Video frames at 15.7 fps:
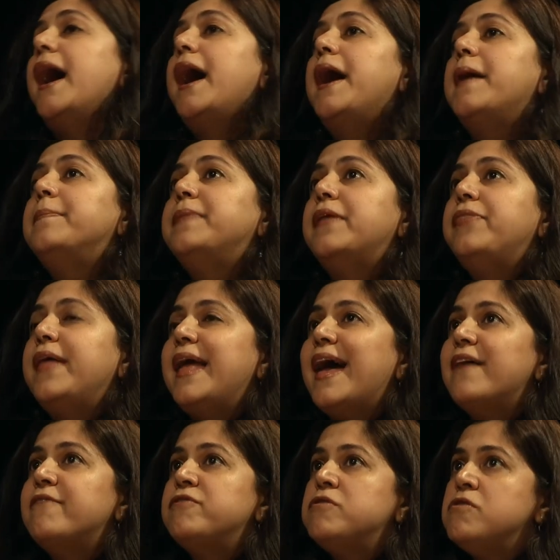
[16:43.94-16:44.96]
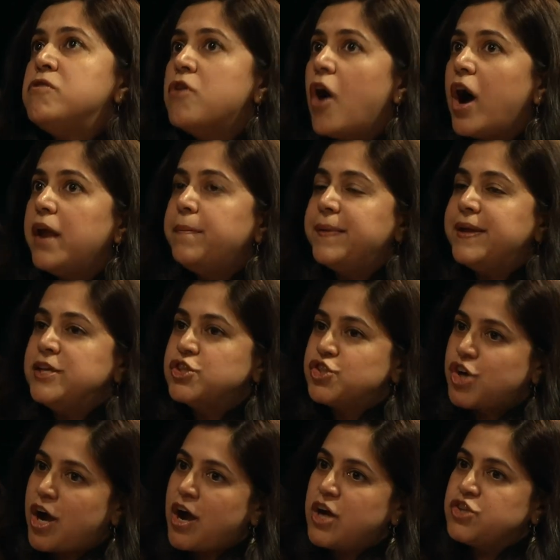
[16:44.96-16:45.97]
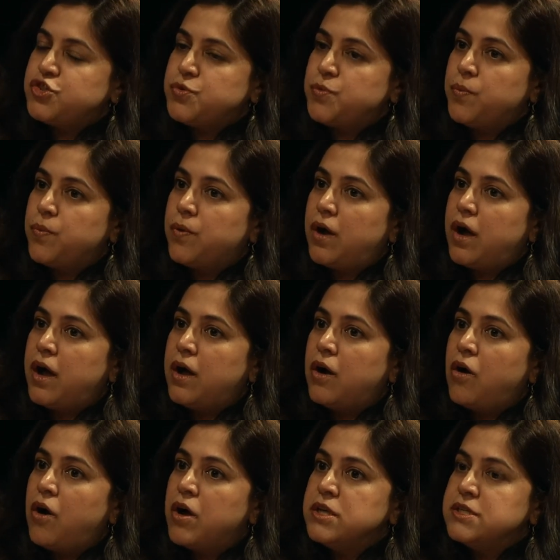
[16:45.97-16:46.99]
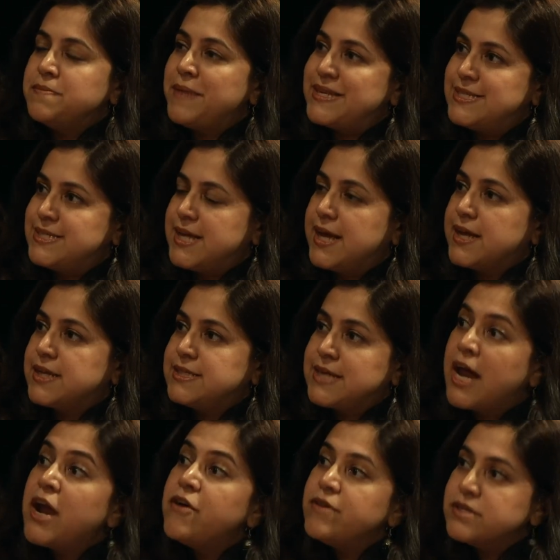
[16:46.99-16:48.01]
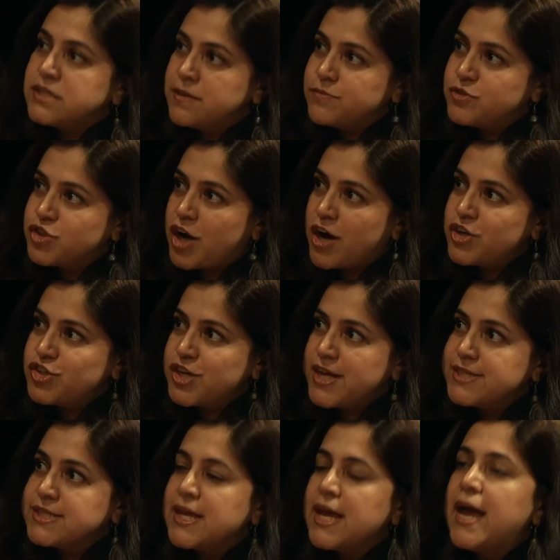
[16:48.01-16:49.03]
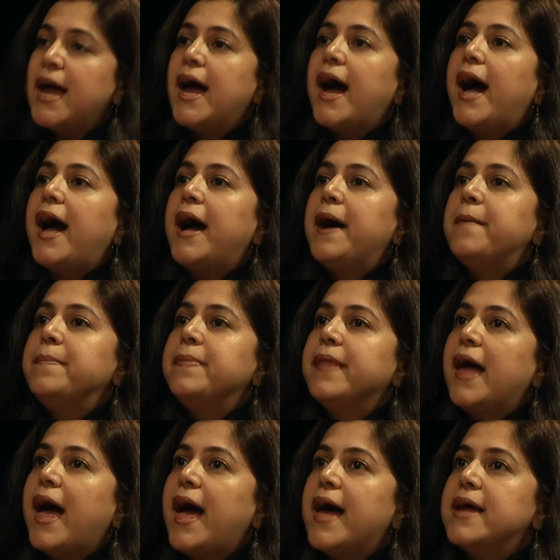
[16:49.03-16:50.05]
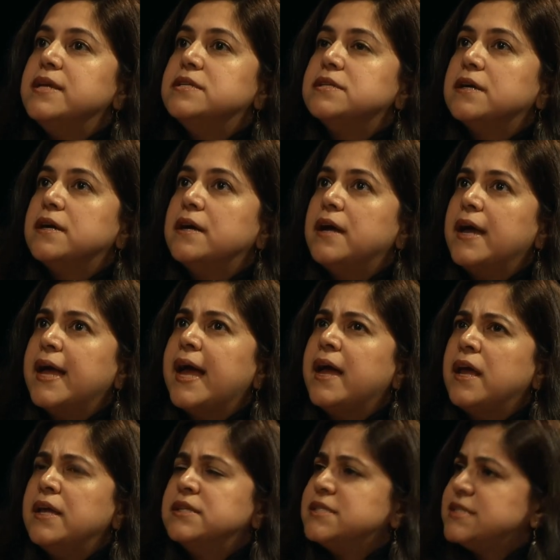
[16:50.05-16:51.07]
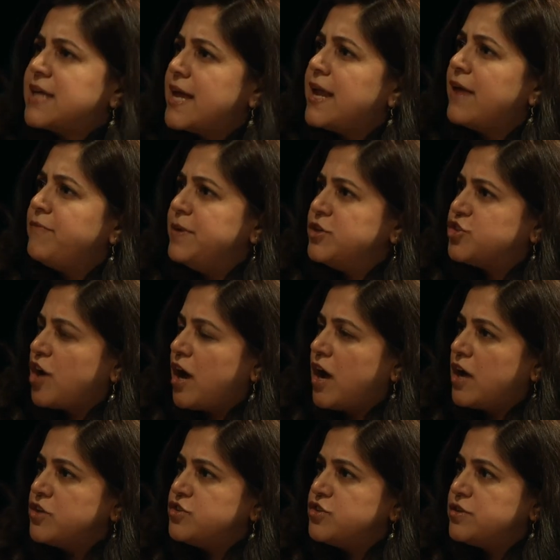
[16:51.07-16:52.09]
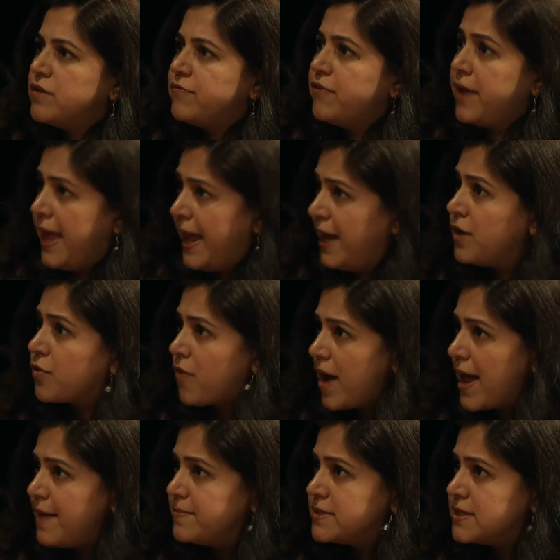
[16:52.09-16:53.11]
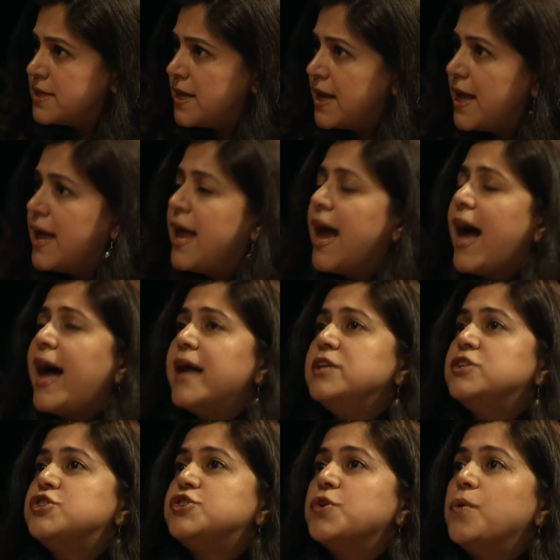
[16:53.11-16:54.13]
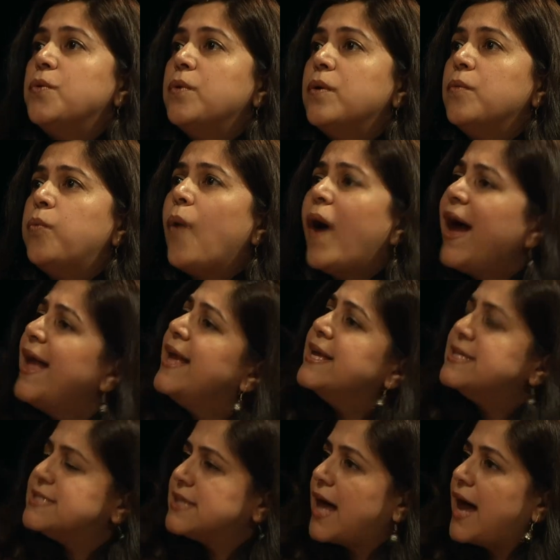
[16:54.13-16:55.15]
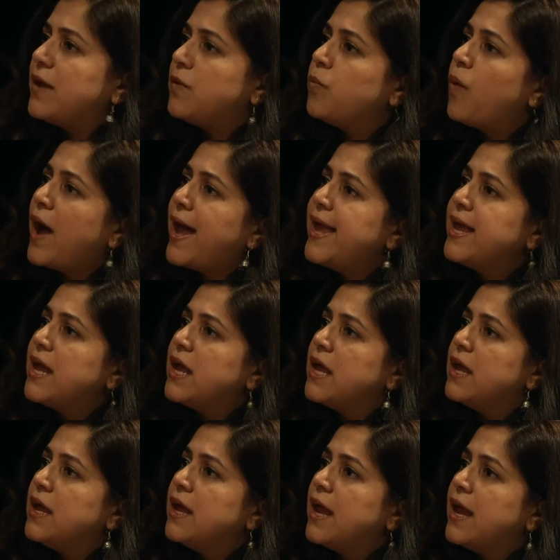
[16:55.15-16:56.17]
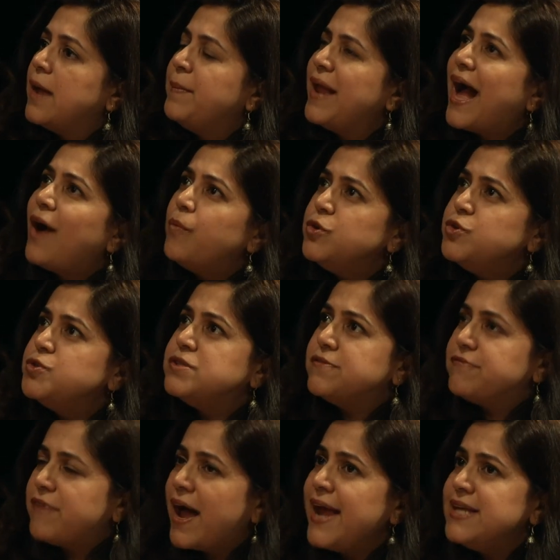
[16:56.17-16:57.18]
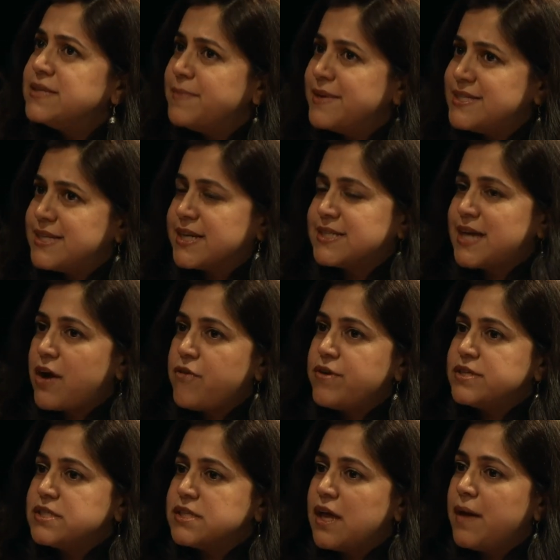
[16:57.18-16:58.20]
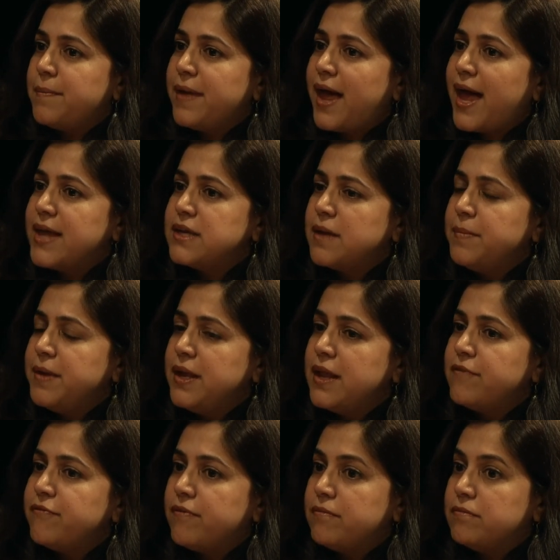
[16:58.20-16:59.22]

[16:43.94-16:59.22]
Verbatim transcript: um, that they have not been charged uh, on domestic terrorism right. charges um, and uh, instead have been charged for hate crimes. Yeah. And so, why is that? Why, a, I mean, how would you define domestic terrorism? And I mean, if